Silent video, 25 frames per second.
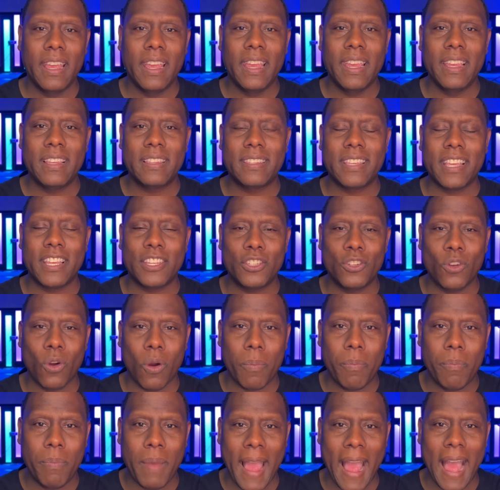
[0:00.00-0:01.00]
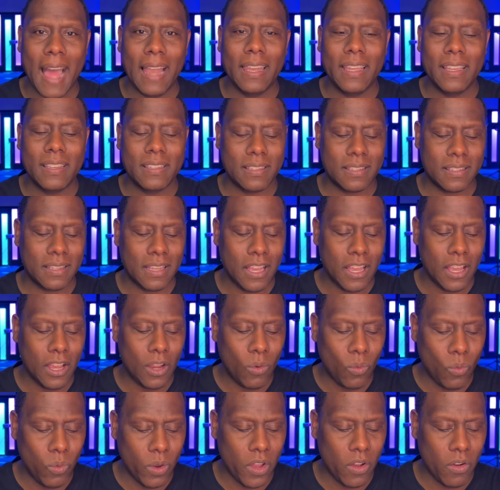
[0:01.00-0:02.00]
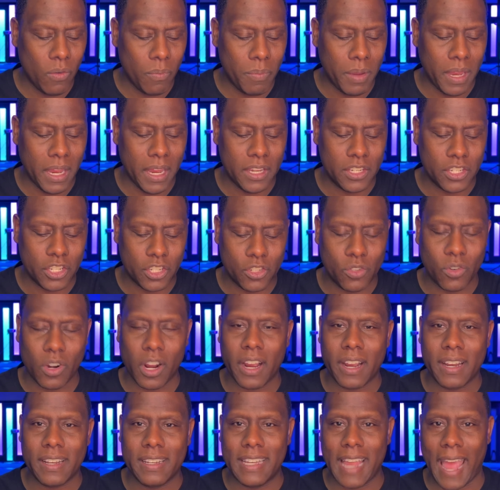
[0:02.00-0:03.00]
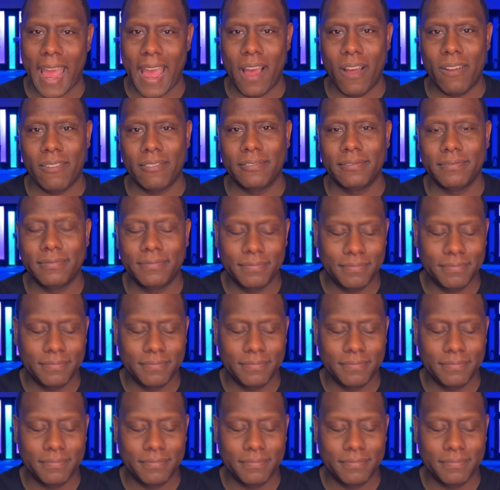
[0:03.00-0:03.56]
He says, your palace will be struck down.